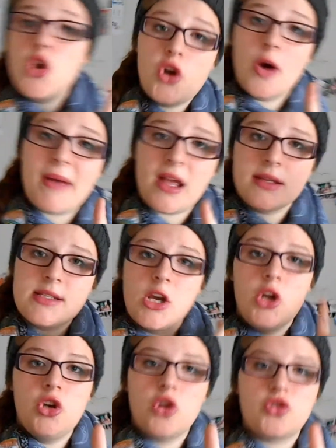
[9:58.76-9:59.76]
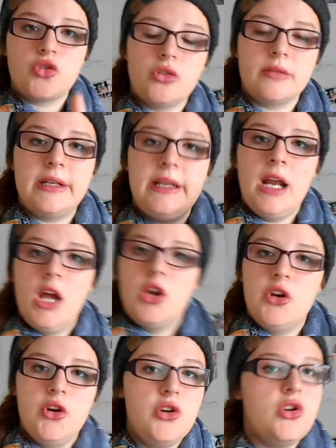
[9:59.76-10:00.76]
No belts, no jewelry,
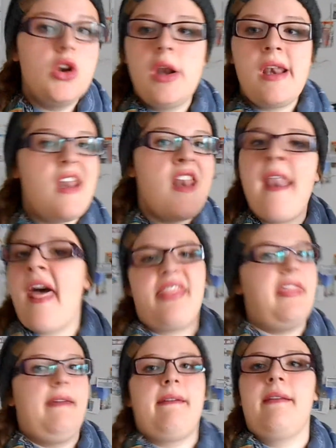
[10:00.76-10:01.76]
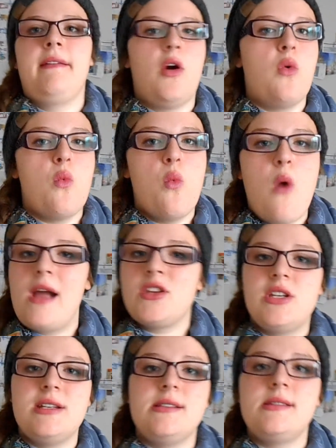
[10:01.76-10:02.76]
nothing. No
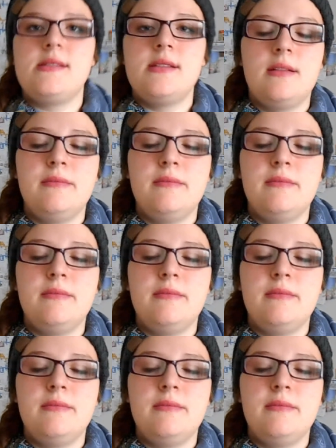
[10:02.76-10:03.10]
watches.